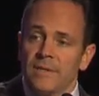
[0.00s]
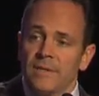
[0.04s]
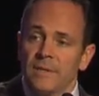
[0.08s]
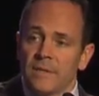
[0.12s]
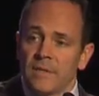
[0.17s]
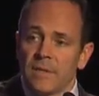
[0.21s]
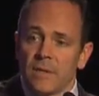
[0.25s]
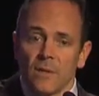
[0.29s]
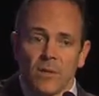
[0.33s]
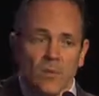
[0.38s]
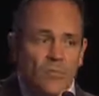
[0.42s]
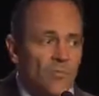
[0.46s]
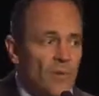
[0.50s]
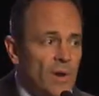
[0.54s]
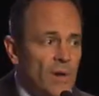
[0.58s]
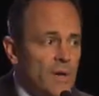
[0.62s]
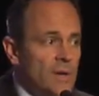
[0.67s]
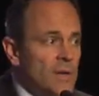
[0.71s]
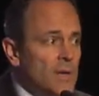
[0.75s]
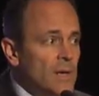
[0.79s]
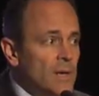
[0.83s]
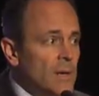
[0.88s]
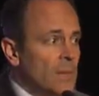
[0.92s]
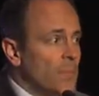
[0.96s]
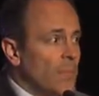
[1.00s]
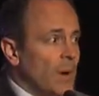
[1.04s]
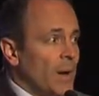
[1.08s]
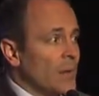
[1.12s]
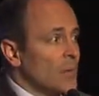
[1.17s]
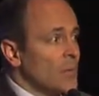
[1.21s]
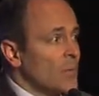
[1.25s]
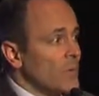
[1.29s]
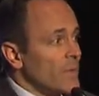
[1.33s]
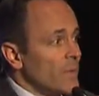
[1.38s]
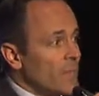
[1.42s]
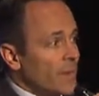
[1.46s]
It's a little red
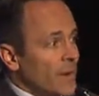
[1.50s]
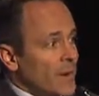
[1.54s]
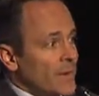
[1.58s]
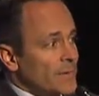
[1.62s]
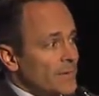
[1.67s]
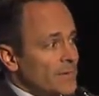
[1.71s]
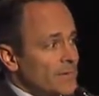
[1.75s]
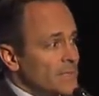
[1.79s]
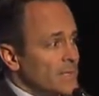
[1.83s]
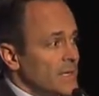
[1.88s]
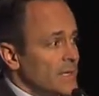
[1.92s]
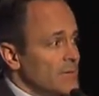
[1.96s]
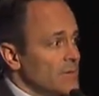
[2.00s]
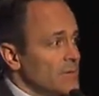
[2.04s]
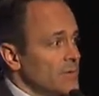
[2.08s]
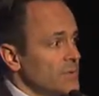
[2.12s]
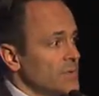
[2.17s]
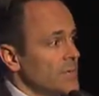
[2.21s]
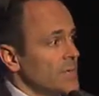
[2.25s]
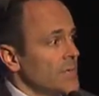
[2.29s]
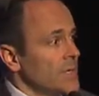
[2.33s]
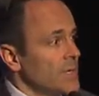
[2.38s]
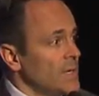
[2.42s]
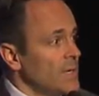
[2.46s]
button with a pair of scissors,